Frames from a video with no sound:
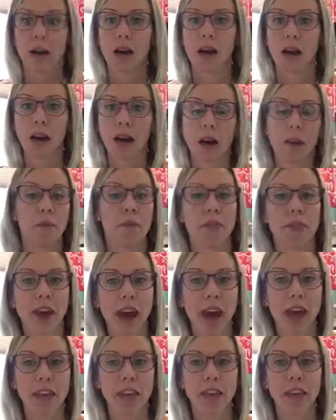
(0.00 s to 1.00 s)

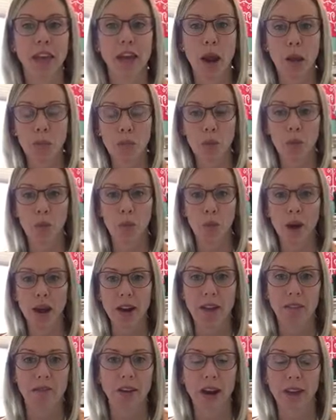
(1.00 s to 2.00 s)
that the number one
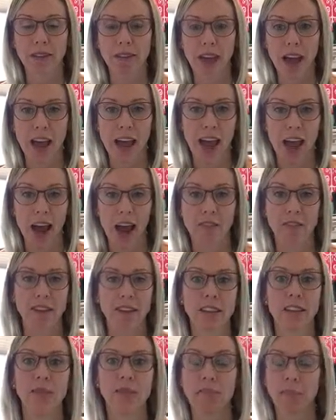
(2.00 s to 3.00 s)
advice I have
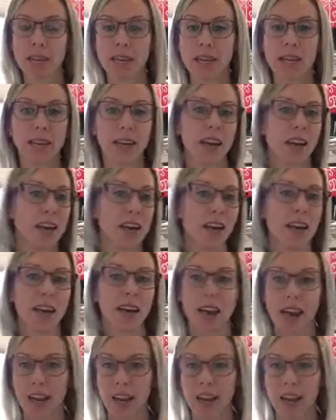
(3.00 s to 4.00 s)
is be
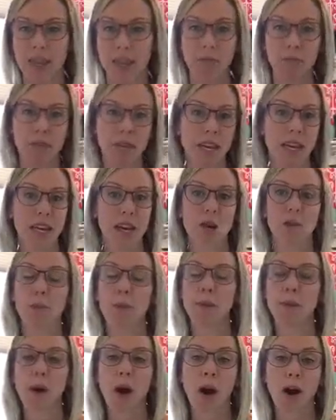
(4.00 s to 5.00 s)
connected, be here,
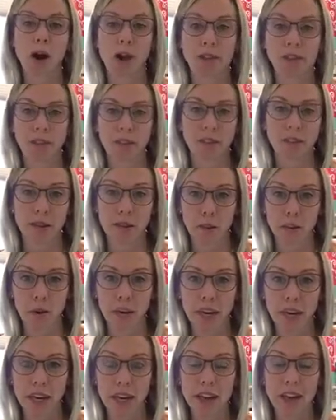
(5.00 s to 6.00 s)
be part of this
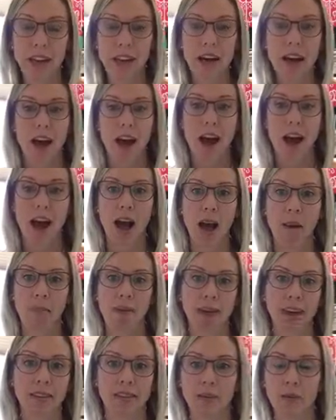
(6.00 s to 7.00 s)
community,
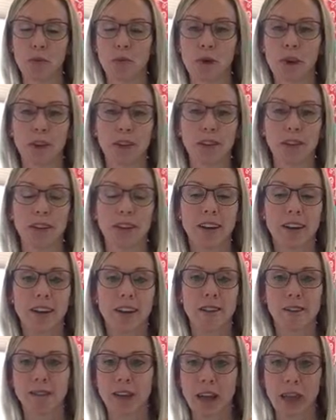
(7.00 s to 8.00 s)
because it will
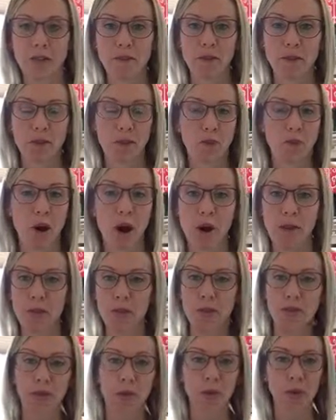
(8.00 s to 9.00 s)
save you on
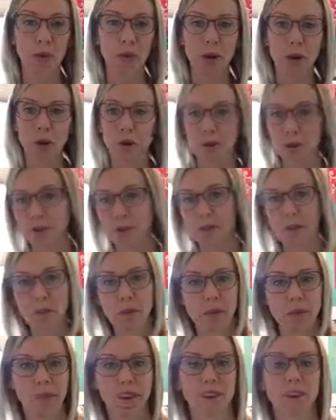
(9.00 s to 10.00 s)
this roller coaster of a
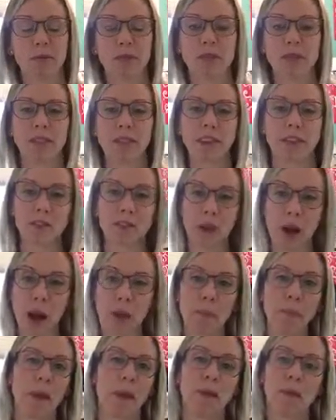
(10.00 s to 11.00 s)
business when things are
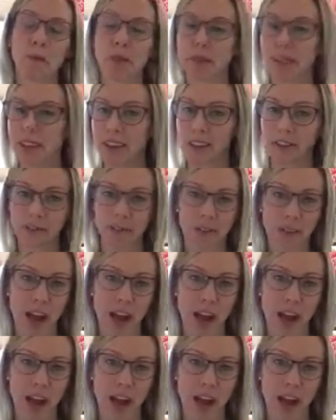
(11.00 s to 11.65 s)
up and when things are